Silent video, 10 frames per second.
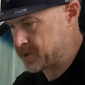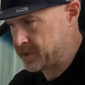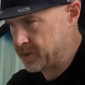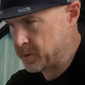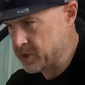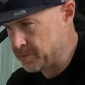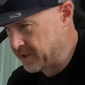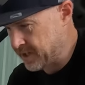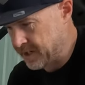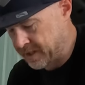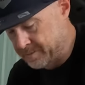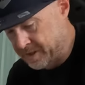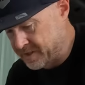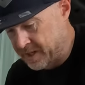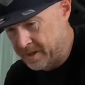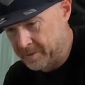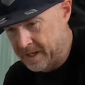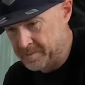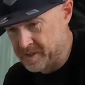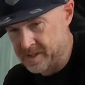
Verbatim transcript: So wish me luck. I'm going to time lapse